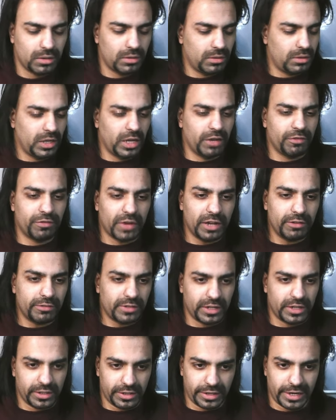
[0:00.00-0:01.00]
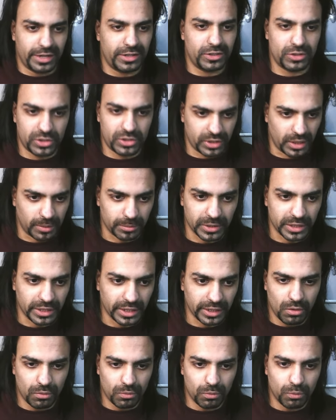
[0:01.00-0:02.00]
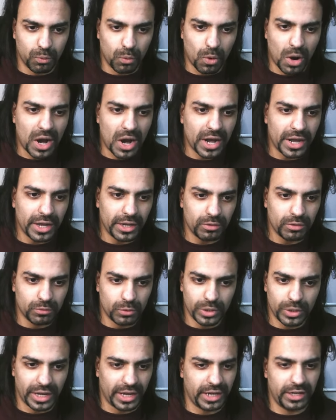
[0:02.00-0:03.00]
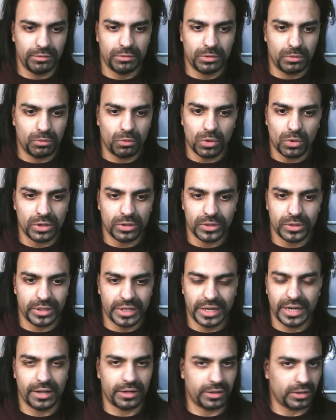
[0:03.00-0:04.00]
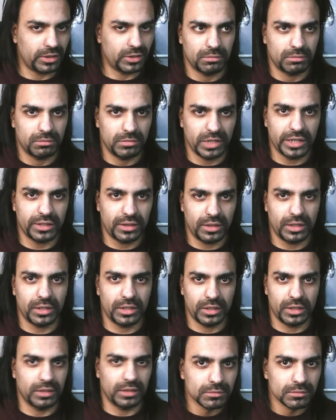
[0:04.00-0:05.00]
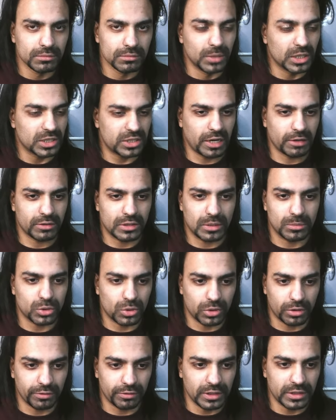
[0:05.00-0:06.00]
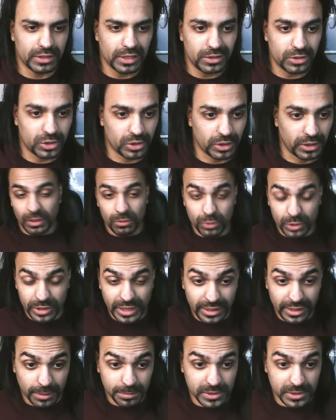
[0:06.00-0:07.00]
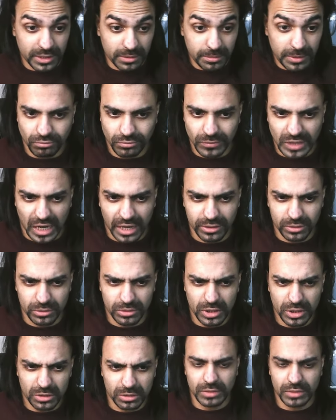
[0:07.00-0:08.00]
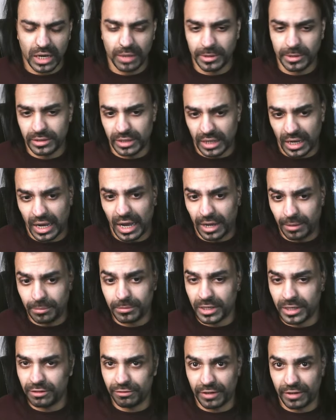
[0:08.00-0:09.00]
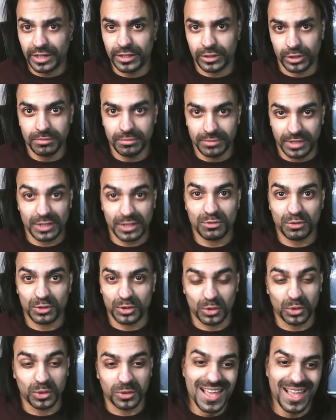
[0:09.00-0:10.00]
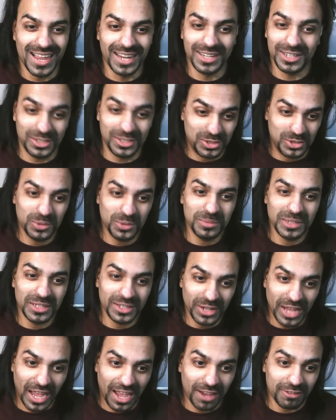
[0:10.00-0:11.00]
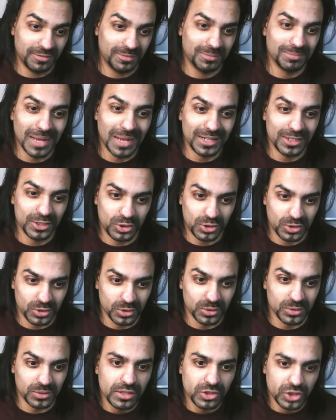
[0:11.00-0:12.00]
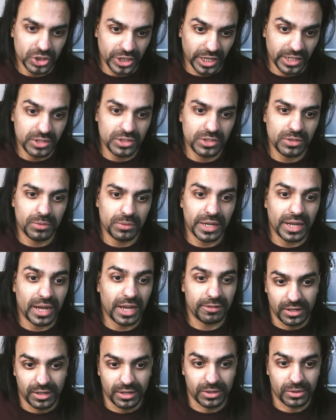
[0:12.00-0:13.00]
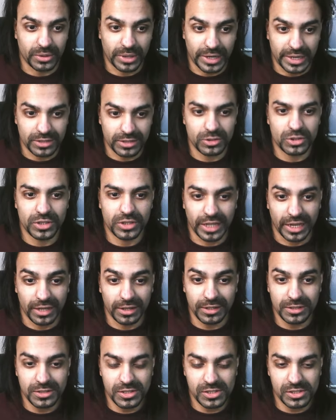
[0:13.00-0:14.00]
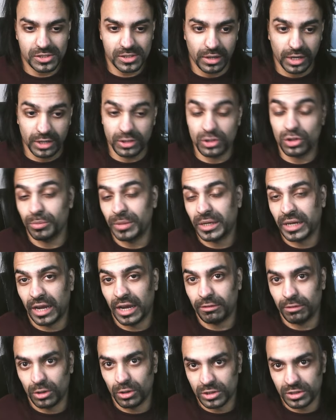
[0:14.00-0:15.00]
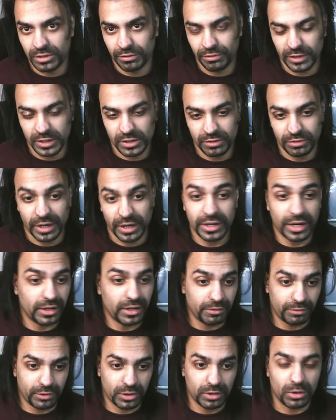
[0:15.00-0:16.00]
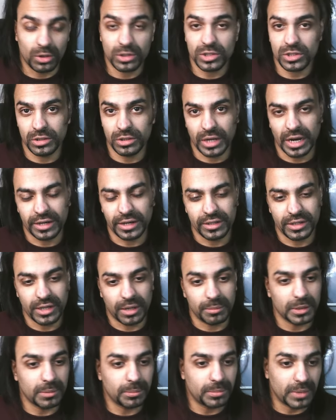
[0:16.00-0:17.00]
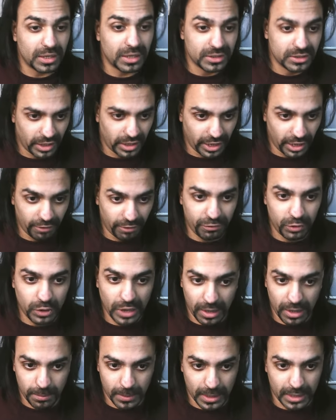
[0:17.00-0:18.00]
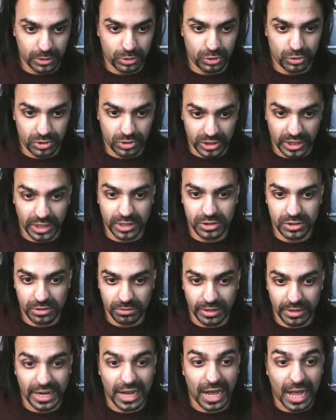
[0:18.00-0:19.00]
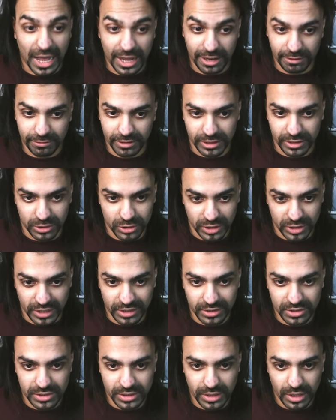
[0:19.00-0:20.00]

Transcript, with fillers: If I've arranged something, why would anyone want to rearrange? They clearly must have some sort of intention here. Would that upset me? I don't know. I mean, I'm gonna fight you, that's for sure. And assuming you have managed to change the way I've arranged things, assuming I have lost the fist fight, and if you're lost, you had it coming. But if you have managed to change the way I have arranged things,